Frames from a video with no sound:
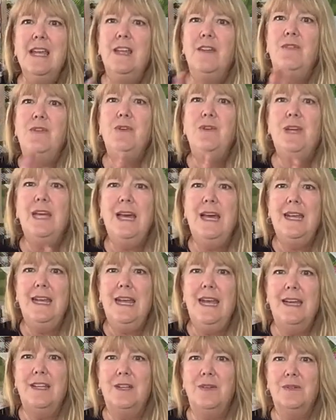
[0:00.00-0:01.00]
If you cut
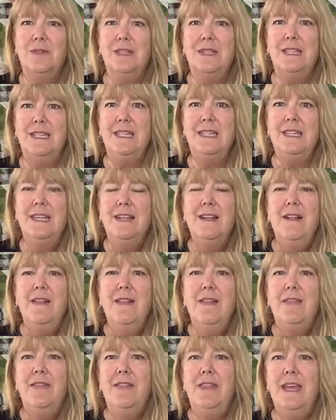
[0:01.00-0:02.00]
accurately,
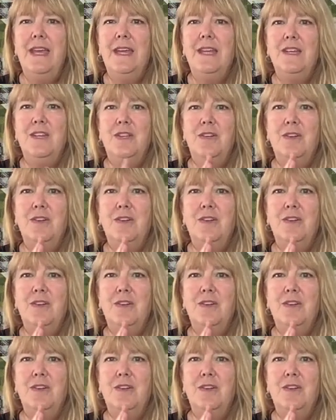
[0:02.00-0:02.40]
then